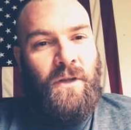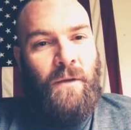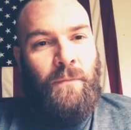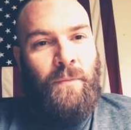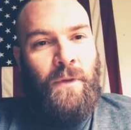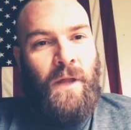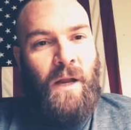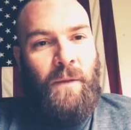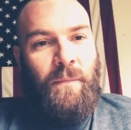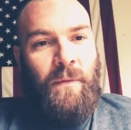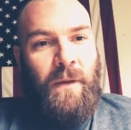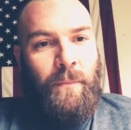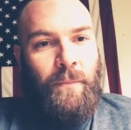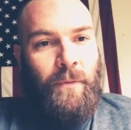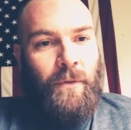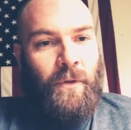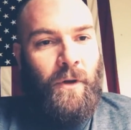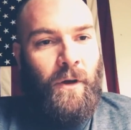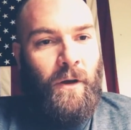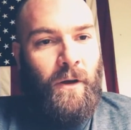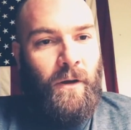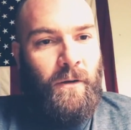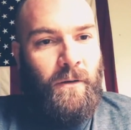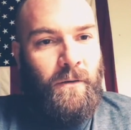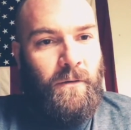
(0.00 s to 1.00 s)
that black people
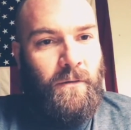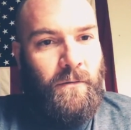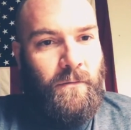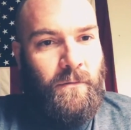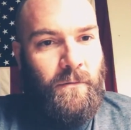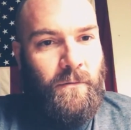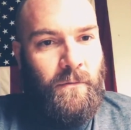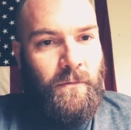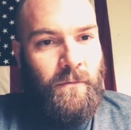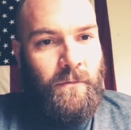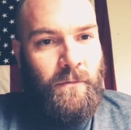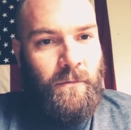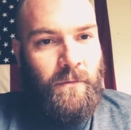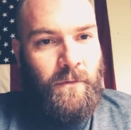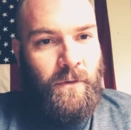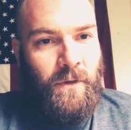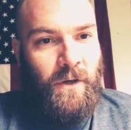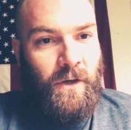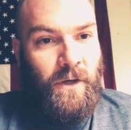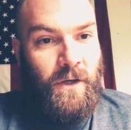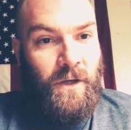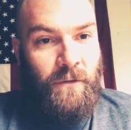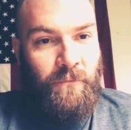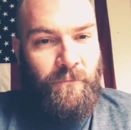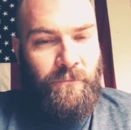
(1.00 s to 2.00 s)
are
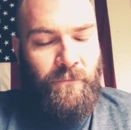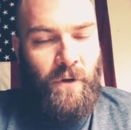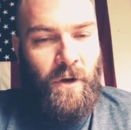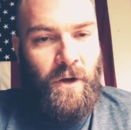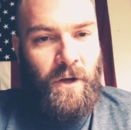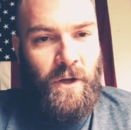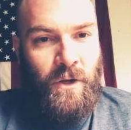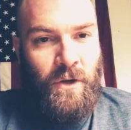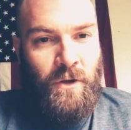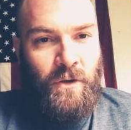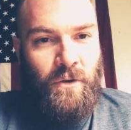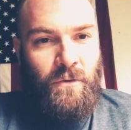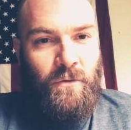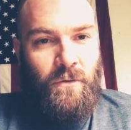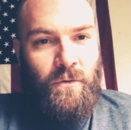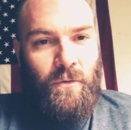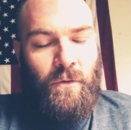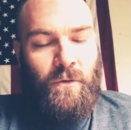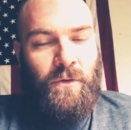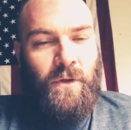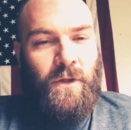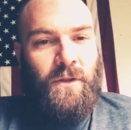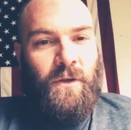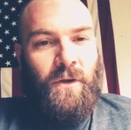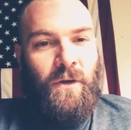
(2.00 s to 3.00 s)
going to confront you
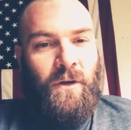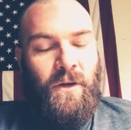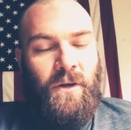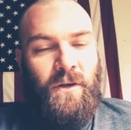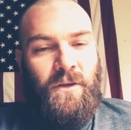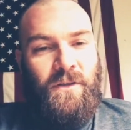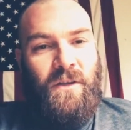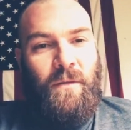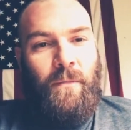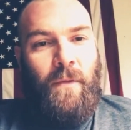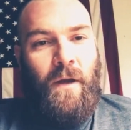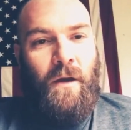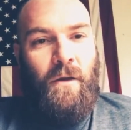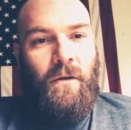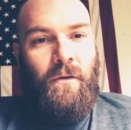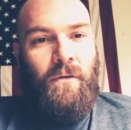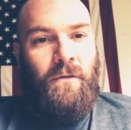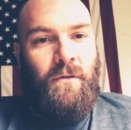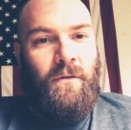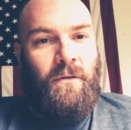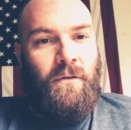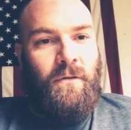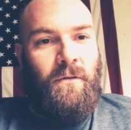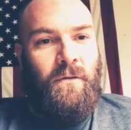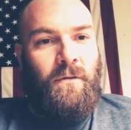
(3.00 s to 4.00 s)
or that they're going to somehow,
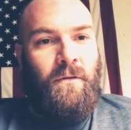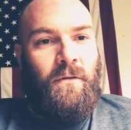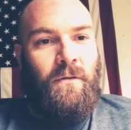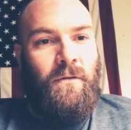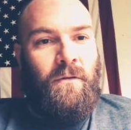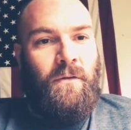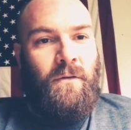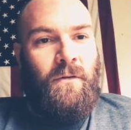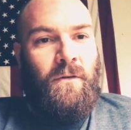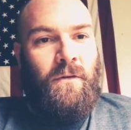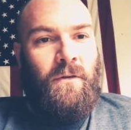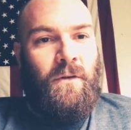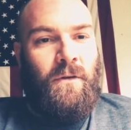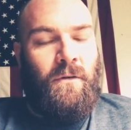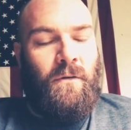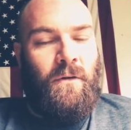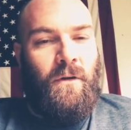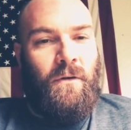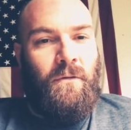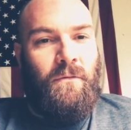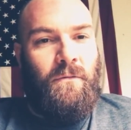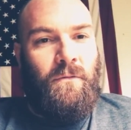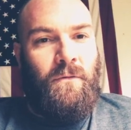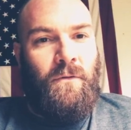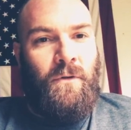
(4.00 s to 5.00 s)
you
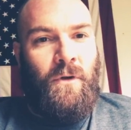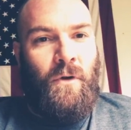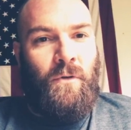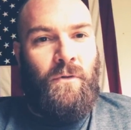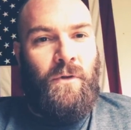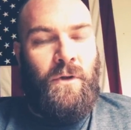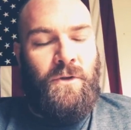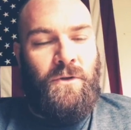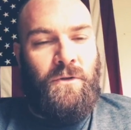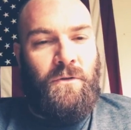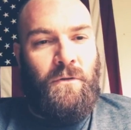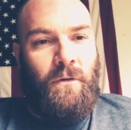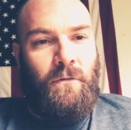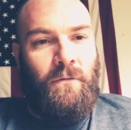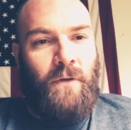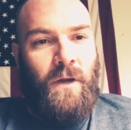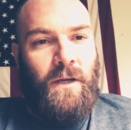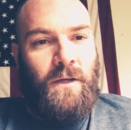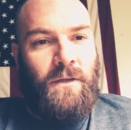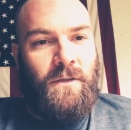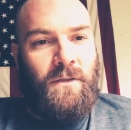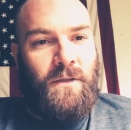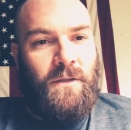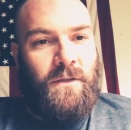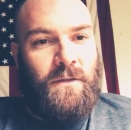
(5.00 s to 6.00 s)
know that you're a
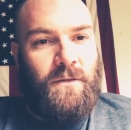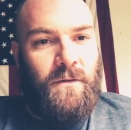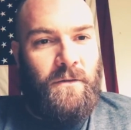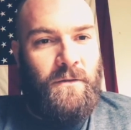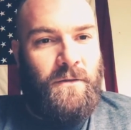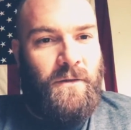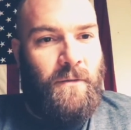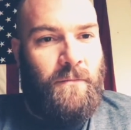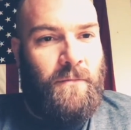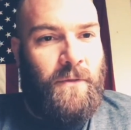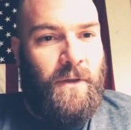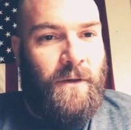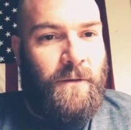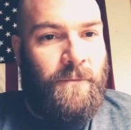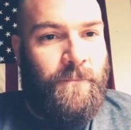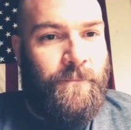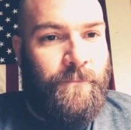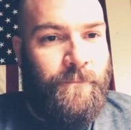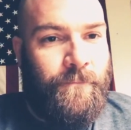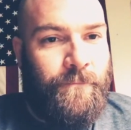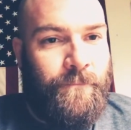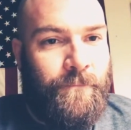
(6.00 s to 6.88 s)
racist or something?